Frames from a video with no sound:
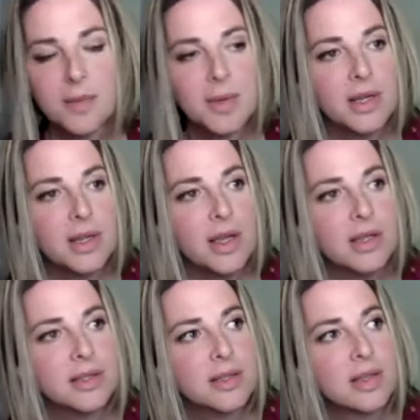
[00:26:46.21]
I mean,
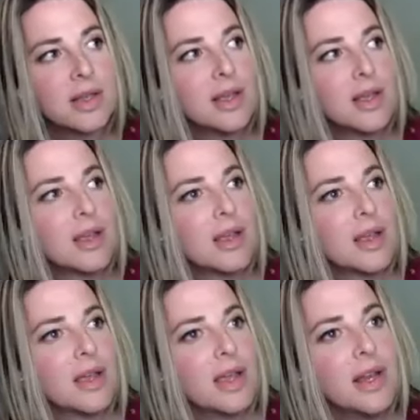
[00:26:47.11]
it's
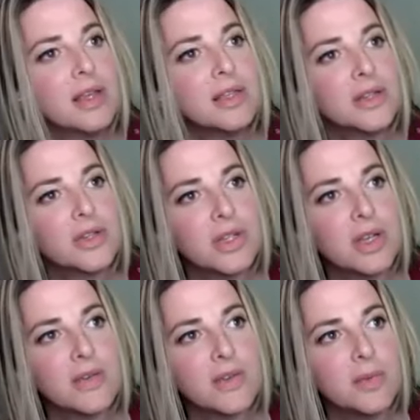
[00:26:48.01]
it is
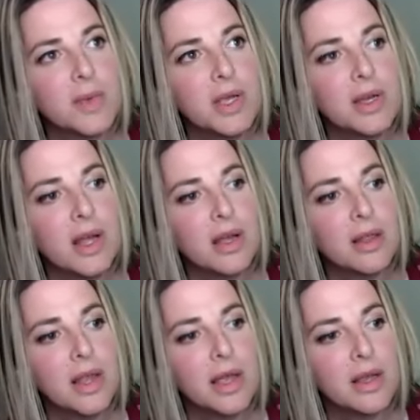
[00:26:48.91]
interesting to me not
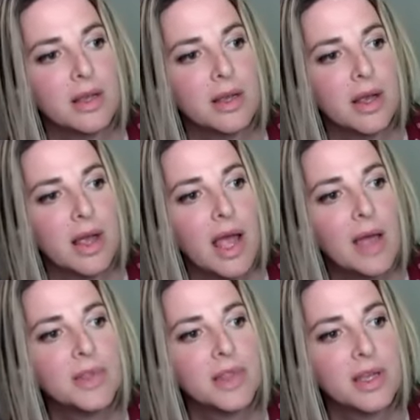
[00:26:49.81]
like
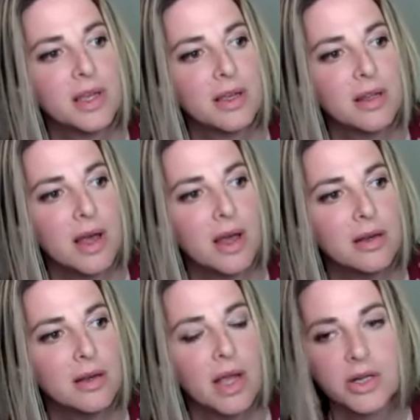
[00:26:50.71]
i've been thinking a lot
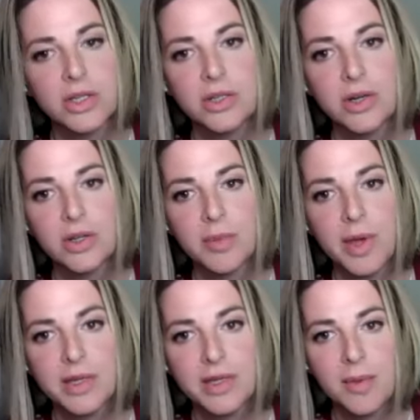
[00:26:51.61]
actually during the
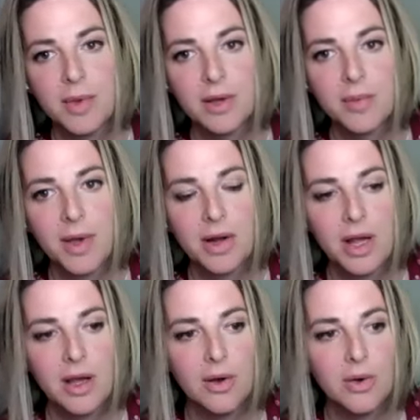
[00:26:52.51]
pandemic about
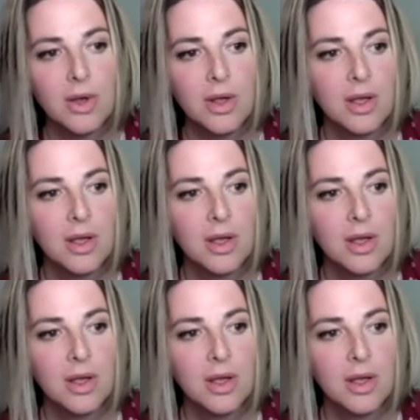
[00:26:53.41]
how